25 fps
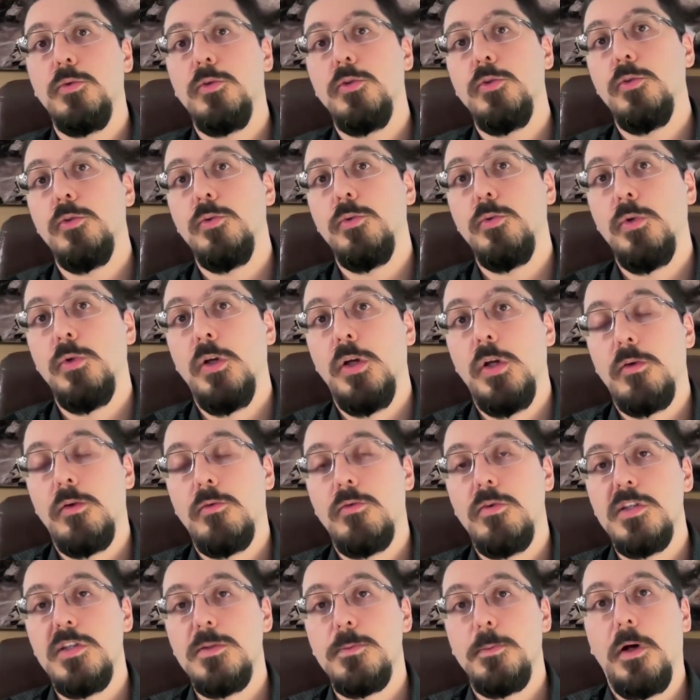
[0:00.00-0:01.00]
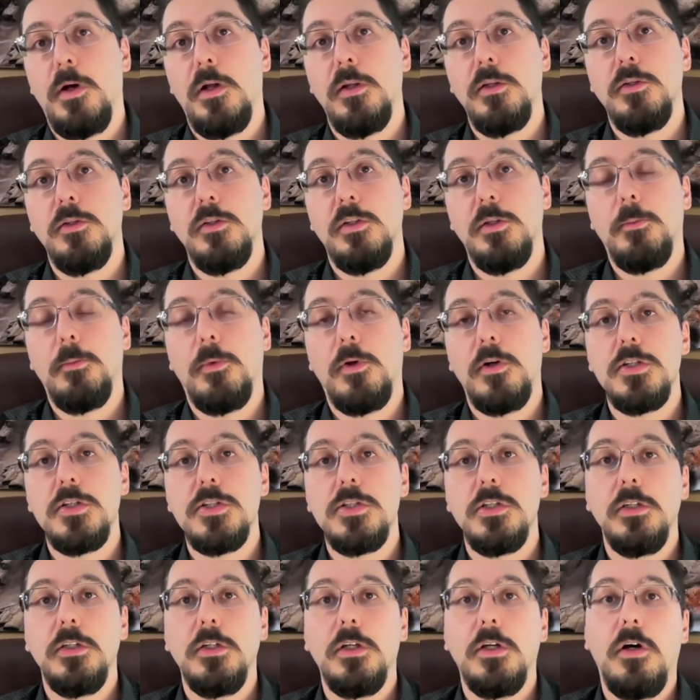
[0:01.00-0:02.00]
to respond to the
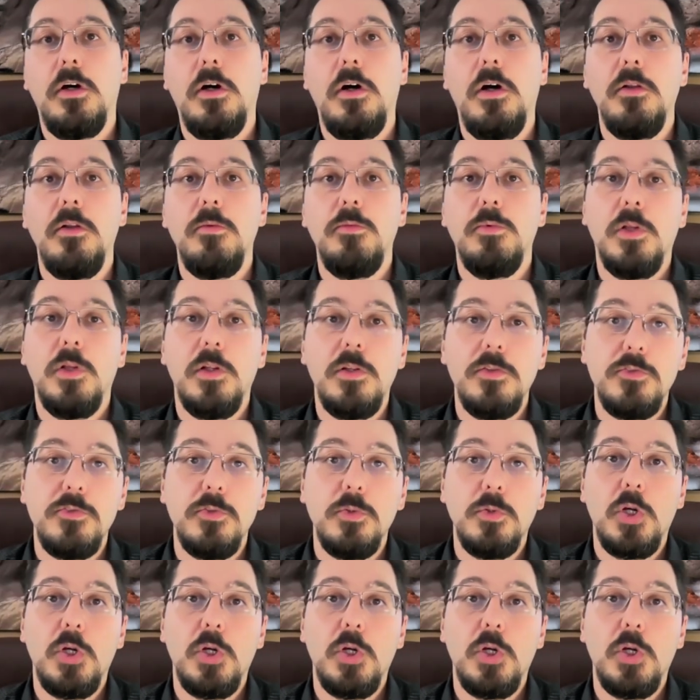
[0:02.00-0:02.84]
margin call will also